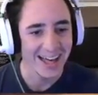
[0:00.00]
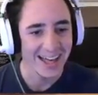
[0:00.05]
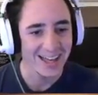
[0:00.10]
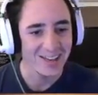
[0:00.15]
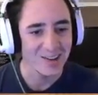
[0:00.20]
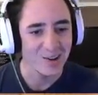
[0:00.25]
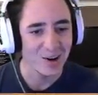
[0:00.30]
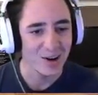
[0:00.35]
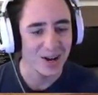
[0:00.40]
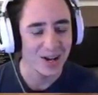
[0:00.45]

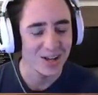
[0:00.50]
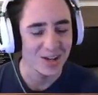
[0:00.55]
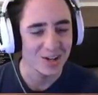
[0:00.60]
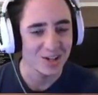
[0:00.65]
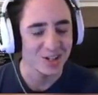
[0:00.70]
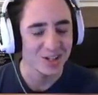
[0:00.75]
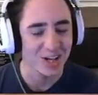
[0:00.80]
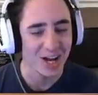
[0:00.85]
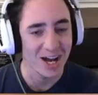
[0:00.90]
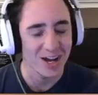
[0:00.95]
You're a
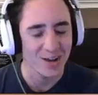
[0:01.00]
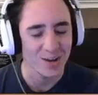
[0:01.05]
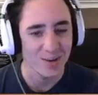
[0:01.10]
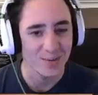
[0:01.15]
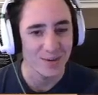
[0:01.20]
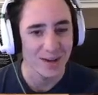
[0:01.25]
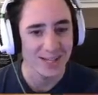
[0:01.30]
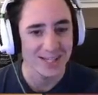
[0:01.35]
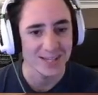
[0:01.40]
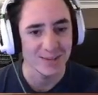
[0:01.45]
Shark. You have
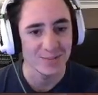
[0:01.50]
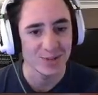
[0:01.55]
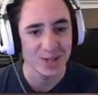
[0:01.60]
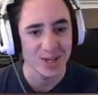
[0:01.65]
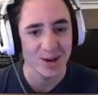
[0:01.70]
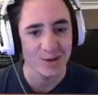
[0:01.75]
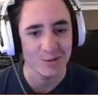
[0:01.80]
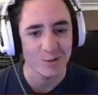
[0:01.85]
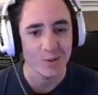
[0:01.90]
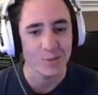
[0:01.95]
an SMG.
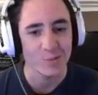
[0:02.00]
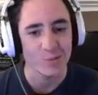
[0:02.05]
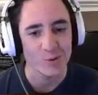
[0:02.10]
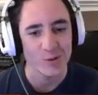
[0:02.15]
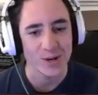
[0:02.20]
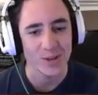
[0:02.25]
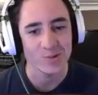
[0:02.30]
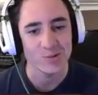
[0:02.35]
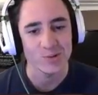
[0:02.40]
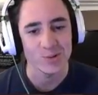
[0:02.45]
I would walk
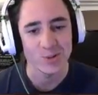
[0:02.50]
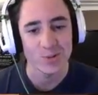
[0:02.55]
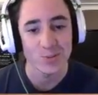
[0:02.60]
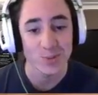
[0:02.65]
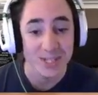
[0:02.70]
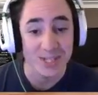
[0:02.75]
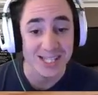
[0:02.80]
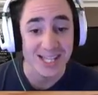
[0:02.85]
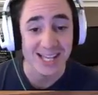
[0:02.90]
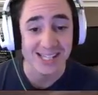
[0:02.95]
around the corner
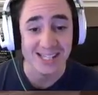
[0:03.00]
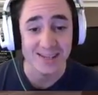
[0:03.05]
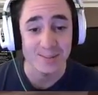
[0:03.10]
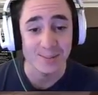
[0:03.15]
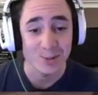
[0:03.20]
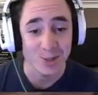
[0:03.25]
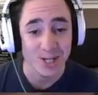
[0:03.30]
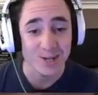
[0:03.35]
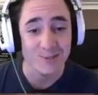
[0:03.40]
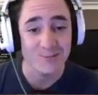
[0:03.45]
with the
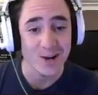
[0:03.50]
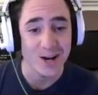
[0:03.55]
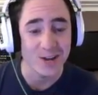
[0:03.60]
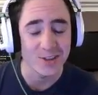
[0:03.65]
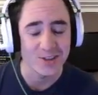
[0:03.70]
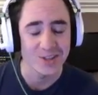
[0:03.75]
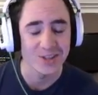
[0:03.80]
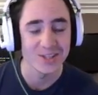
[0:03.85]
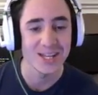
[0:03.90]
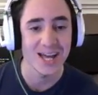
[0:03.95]
SMG
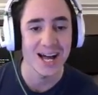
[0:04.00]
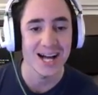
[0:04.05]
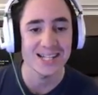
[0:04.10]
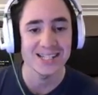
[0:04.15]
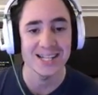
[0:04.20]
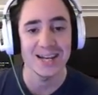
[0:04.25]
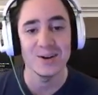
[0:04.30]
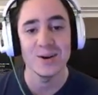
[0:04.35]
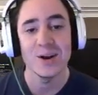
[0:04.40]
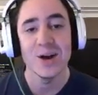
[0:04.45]
rather than the axe
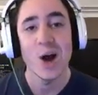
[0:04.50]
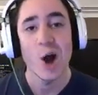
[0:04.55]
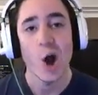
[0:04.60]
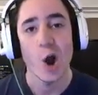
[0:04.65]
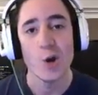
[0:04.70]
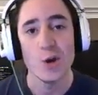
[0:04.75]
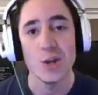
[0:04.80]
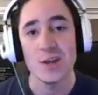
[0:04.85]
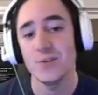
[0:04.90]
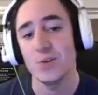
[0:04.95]
out.
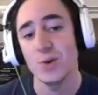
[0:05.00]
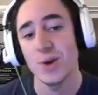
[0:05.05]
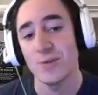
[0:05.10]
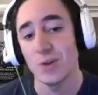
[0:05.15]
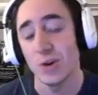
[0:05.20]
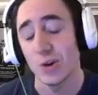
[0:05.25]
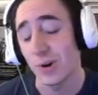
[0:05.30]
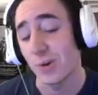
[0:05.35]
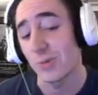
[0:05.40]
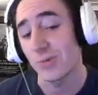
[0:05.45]
Only if you have a
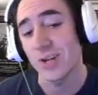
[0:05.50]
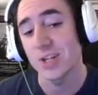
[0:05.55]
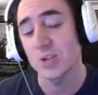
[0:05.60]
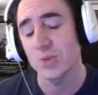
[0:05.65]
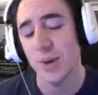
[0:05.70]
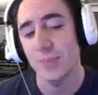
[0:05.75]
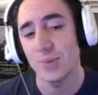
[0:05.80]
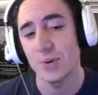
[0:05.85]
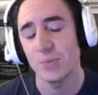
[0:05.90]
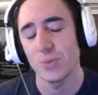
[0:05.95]
long range
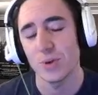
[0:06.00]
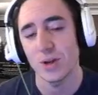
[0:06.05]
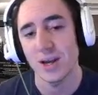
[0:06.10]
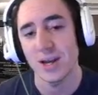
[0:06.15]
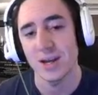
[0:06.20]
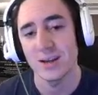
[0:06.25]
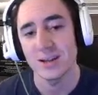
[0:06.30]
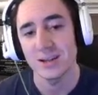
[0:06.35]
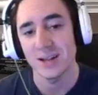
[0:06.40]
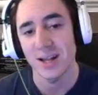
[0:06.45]
weapon would
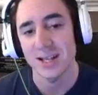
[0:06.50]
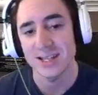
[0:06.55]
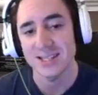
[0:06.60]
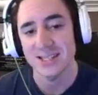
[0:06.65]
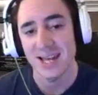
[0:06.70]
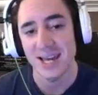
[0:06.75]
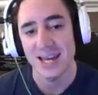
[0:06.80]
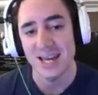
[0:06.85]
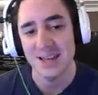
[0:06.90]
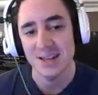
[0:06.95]
I like
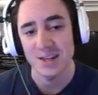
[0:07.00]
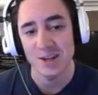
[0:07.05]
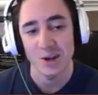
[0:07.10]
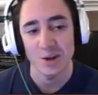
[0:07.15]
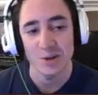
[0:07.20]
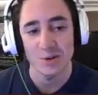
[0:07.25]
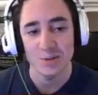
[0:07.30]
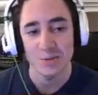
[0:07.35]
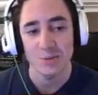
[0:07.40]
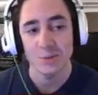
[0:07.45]
say, you
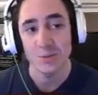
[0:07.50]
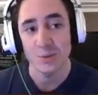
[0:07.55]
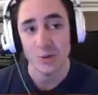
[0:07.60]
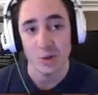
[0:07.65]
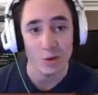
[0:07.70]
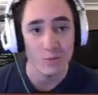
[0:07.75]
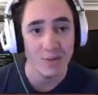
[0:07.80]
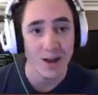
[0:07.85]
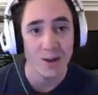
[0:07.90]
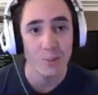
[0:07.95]
know,
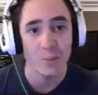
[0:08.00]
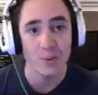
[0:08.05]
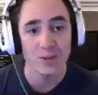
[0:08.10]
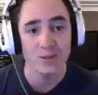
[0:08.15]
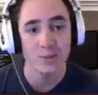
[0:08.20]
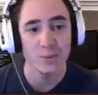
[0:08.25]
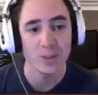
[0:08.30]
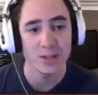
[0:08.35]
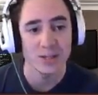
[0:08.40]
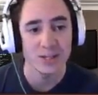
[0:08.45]
go around
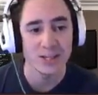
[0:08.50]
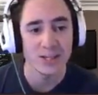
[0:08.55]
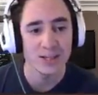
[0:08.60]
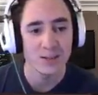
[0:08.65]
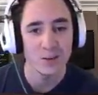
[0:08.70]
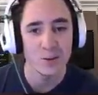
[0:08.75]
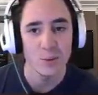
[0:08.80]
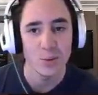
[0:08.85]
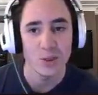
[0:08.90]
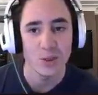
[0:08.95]

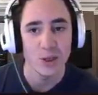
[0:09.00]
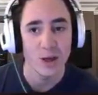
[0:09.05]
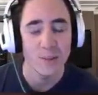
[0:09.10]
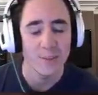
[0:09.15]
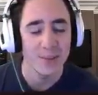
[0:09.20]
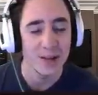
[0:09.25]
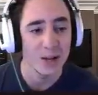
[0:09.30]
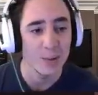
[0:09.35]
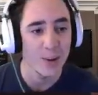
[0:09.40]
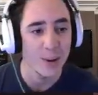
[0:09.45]
with a
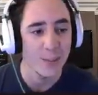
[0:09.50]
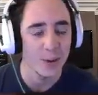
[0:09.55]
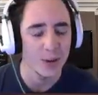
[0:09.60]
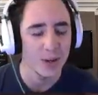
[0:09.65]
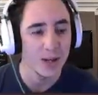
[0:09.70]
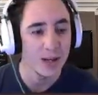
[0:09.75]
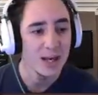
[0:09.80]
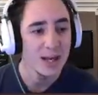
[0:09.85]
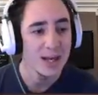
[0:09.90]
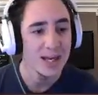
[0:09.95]
melee
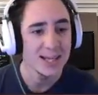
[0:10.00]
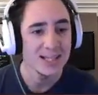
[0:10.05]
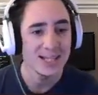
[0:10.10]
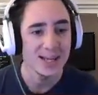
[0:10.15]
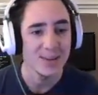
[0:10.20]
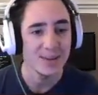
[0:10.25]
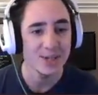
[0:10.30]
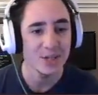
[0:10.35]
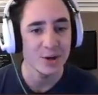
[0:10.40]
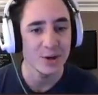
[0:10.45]
weapon. His
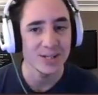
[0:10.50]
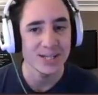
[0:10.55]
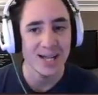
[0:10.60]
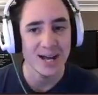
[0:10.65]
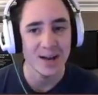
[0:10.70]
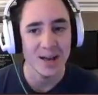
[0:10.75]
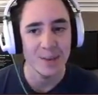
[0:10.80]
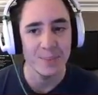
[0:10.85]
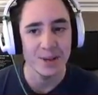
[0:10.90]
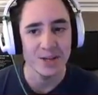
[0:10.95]
teammates are going
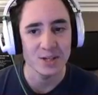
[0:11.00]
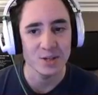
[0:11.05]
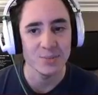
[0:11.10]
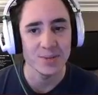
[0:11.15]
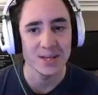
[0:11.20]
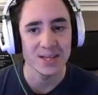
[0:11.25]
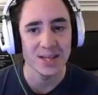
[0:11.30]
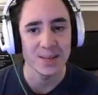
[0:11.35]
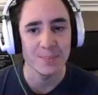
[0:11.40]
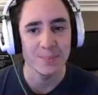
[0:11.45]
down, getting picked on
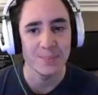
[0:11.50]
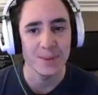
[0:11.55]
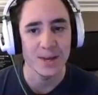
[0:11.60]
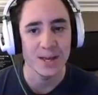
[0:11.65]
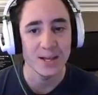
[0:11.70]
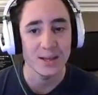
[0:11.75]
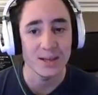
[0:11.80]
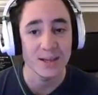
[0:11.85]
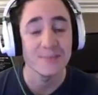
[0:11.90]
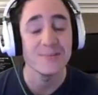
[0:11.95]
mid.
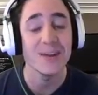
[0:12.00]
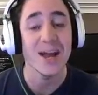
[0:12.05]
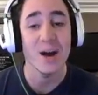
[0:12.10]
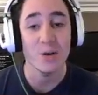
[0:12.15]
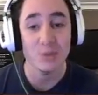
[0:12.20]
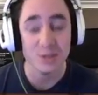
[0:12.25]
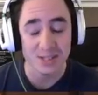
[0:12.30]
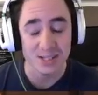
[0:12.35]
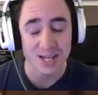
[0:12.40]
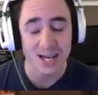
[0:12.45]
They've now
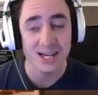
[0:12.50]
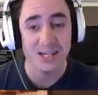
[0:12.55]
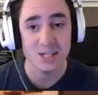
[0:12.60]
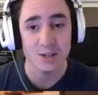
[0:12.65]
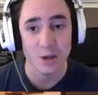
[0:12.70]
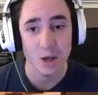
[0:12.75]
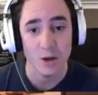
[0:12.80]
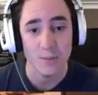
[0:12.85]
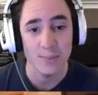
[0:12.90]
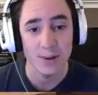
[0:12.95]
decided to
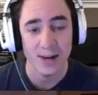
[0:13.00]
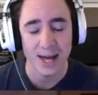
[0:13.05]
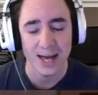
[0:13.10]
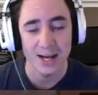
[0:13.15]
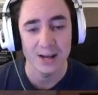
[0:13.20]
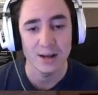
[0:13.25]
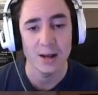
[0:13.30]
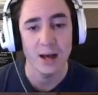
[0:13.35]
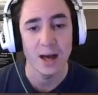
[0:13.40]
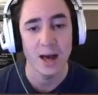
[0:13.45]
go and
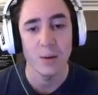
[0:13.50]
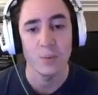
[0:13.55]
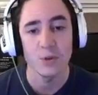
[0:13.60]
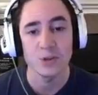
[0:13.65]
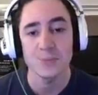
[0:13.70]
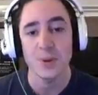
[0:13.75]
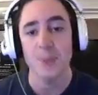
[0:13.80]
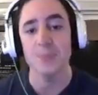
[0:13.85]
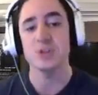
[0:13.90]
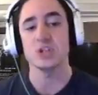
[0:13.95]
plan,
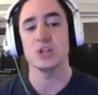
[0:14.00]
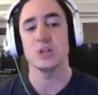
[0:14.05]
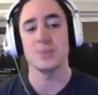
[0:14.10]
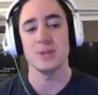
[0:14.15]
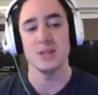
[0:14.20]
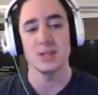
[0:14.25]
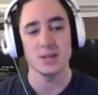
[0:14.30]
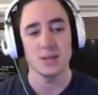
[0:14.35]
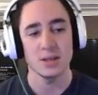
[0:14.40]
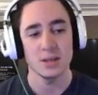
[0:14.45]
which probably should have
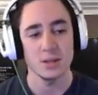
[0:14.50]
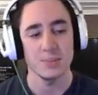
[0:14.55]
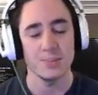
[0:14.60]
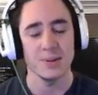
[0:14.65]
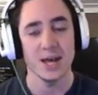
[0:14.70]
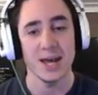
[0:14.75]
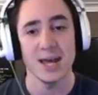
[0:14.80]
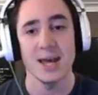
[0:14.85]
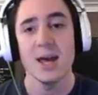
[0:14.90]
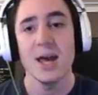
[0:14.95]
been the
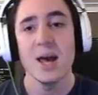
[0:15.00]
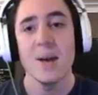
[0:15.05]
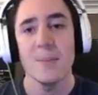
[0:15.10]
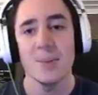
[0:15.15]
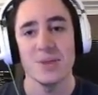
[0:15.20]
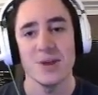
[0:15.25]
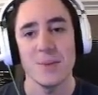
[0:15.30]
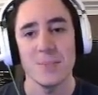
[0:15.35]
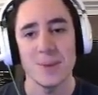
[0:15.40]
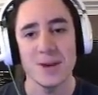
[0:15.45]
play, but
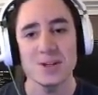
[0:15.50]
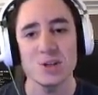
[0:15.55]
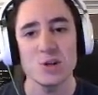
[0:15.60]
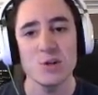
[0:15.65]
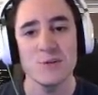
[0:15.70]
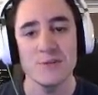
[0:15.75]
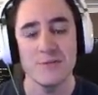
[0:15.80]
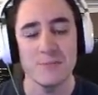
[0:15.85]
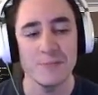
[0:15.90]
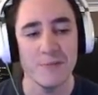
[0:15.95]
they're a bit too
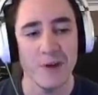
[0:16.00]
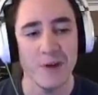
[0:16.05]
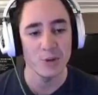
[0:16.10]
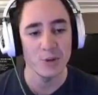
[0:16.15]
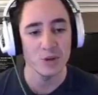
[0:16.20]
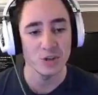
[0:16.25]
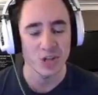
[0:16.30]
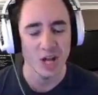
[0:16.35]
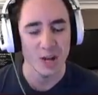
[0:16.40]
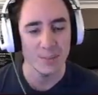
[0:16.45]
far
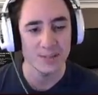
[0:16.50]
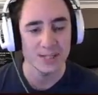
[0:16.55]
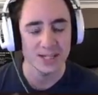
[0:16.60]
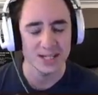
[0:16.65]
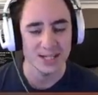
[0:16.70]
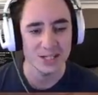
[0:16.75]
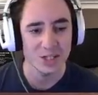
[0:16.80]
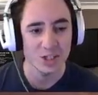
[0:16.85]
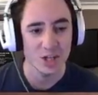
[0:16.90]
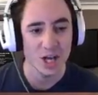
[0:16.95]
up,
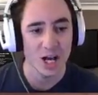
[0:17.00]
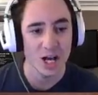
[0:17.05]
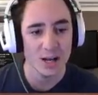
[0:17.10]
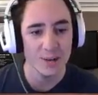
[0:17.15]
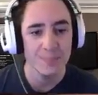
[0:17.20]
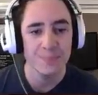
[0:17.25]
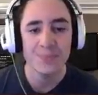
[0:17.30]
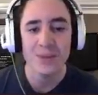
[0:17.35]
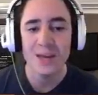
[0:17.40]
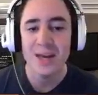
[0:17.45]
particularly the Shark.
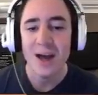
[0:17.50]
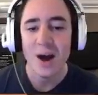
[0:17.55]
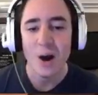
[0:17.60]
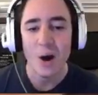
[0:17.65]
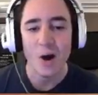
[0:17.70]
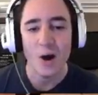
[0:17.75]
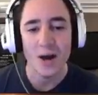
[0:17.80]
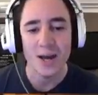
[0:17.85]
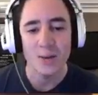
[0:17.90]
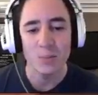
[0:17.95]

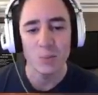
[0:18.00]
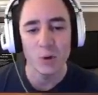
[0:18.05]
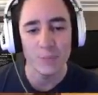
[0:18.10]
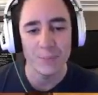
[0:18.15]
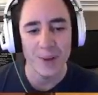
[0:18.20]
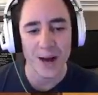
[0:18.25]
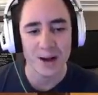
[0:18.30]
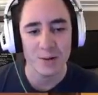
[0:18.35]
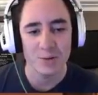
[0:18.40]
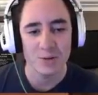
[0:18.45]
Oh, he walked
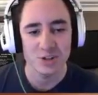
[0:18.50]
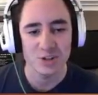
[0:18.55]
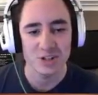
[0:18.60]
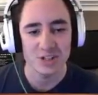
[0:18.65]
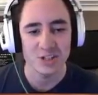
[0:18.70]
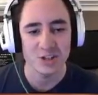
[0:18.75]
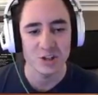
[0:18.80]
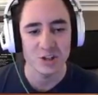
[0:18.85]
back was just too